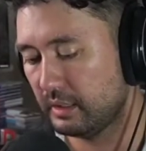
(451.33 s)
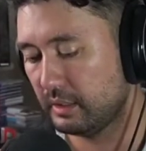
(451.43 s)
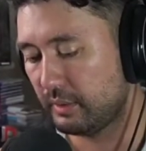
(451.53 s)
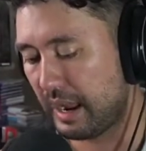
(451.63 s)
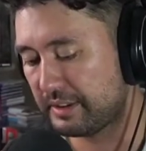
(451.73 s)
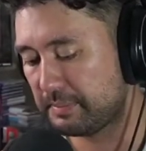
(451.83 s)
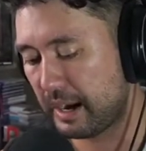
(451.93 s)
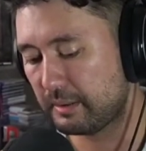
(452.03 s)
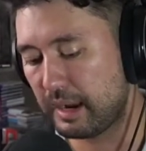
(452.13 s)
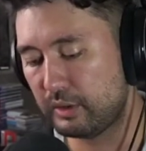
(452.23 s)
We have
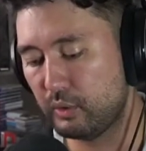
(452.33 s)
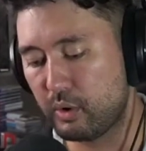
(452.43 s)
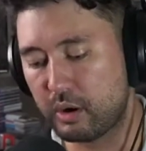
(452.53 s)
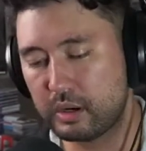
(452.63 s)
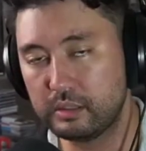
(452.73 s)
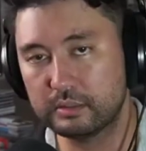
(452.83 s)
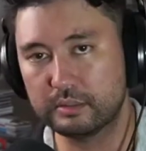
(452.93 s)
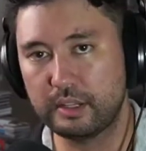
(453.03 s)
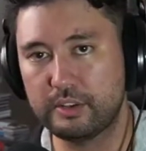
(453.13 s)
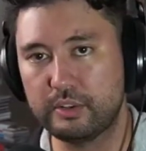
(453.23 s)
Spider-Man Noir,
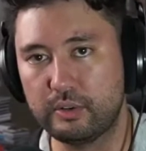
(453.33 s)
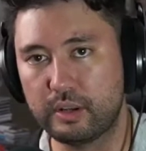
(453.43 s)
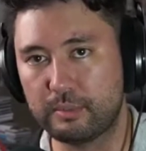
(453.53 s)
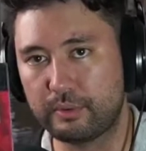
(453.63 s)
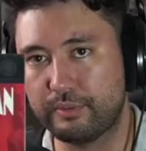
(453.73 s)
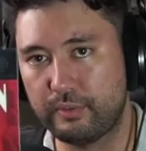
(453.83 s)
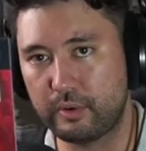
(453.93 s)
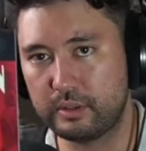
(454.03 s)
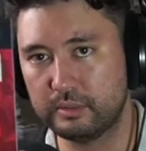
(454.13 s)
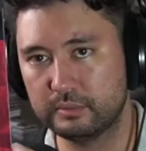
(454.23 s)
issue number 4.